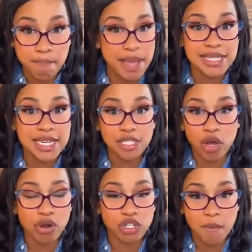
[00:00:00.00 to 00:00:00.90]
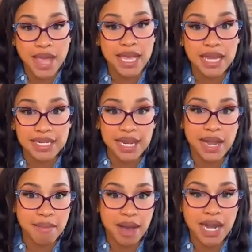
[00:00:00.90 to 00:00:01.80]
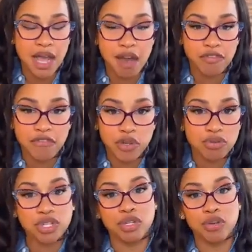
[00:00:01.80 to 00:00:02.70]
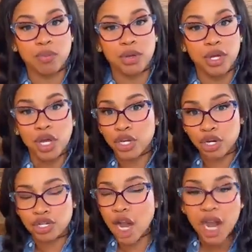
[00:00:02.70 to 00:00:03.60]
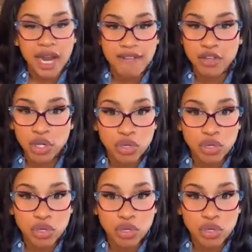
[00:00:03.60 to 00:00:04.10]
Business owners are making a ton of money off of YouTube. Your dog could have a